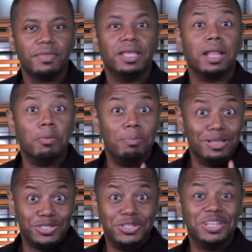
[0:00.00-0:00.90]
I'm going to
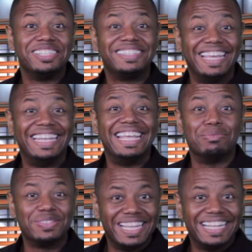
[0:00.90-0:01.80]
make sure you understand that. I'm
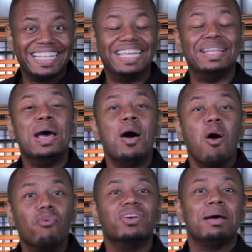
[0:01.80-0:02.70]
going to say that again.
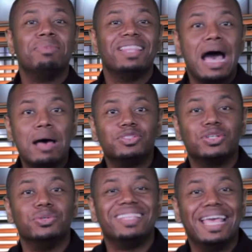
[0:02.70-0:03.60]
Overcoming the
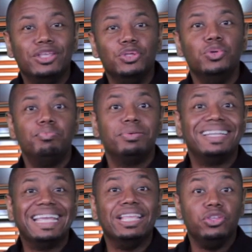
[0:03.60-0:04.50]
obstacles that you
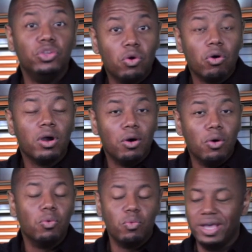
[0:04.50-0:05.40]
put in your
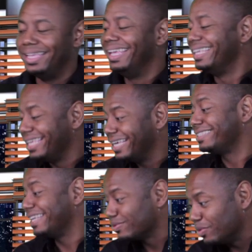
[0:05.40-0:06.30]
own way.
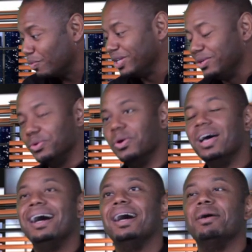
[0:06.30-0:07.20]
Yes, that's what we do.
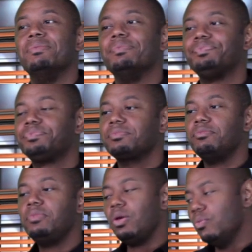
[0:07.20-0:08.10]

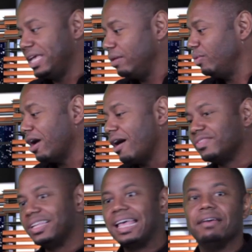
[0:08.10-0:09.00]
We
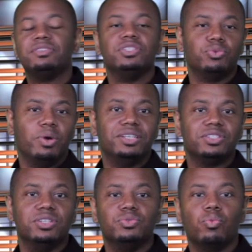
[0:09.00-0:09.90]
often have
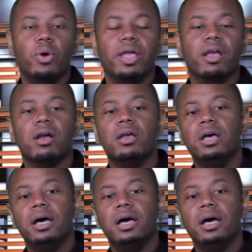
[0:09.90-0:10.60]
situations where